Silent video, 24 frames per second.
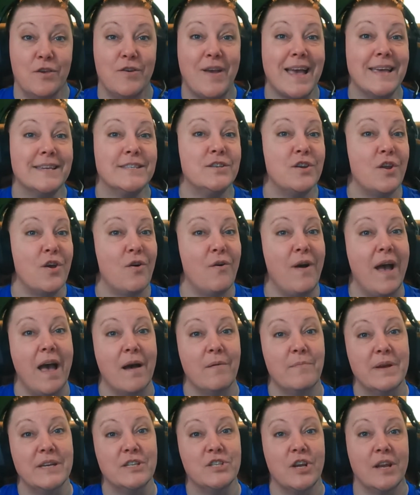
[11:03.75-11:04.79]
You guys know
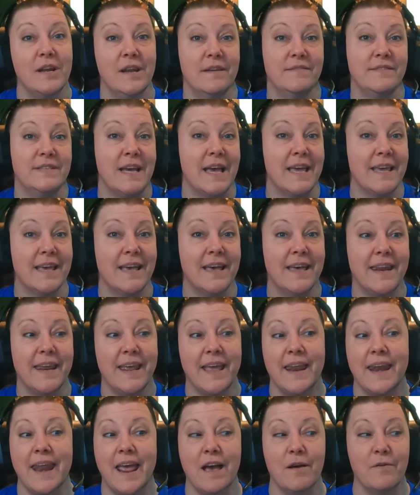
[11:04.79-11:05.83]
how much I love die
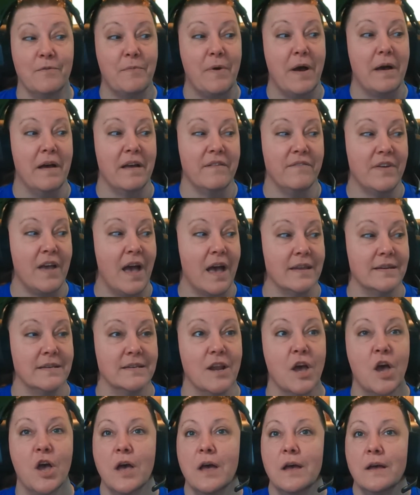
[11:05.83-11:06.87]
cutting and how I've
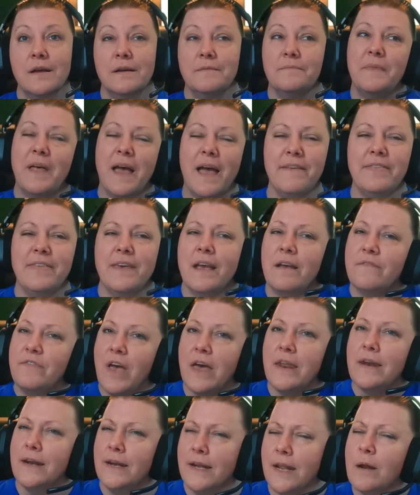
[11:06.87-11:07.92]
gotten, I think I've
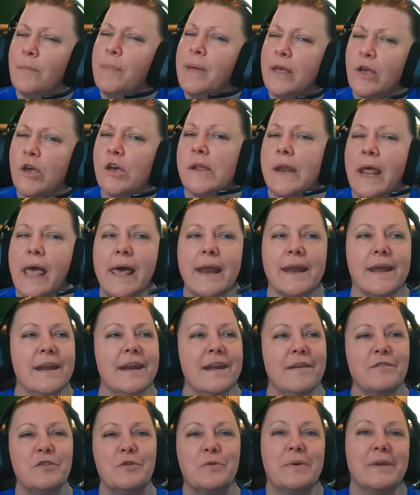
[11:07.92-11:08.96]
gotten a little bit good at
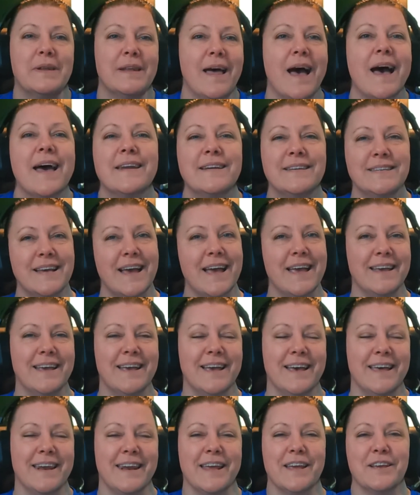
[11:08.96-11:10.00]
it. I do a lot of die
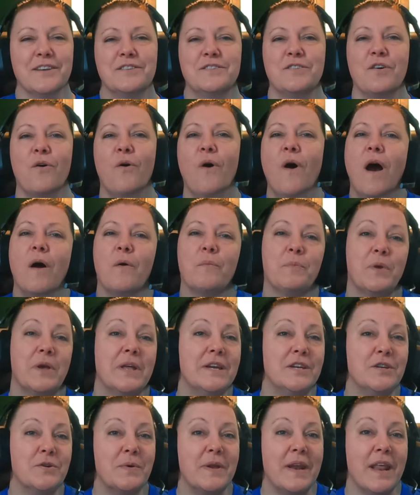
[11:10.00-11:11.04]
cutting, so I'm
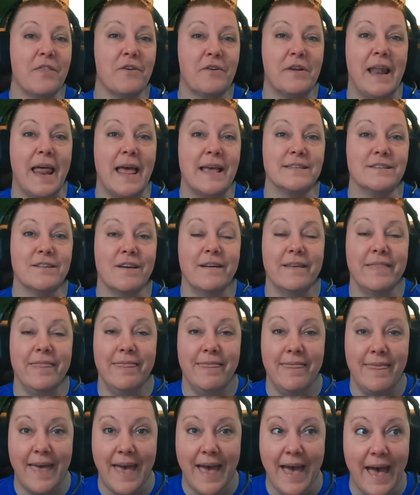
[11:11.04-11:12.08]
going to do another class
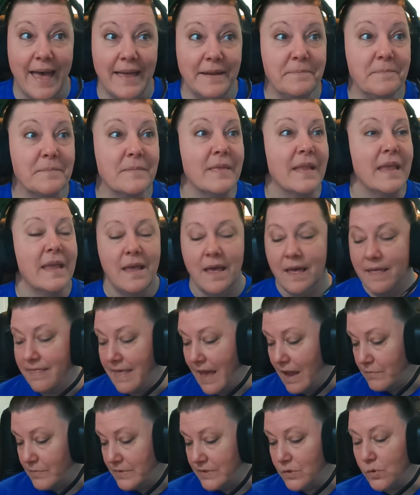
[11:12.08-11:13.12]
on that, and
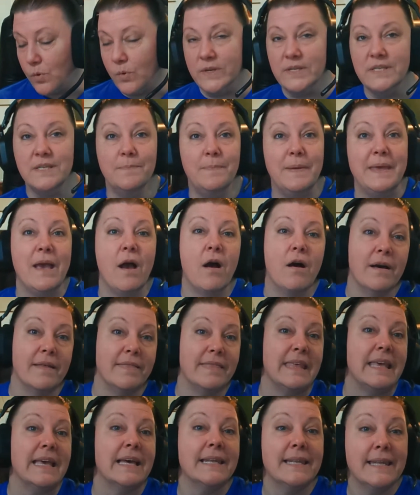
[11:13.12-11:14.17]
that one's going to be
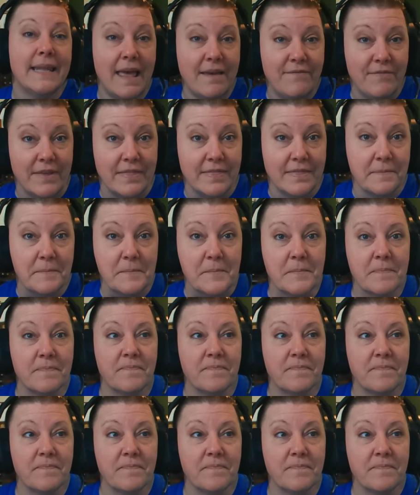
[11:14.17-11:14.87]
on the 11th.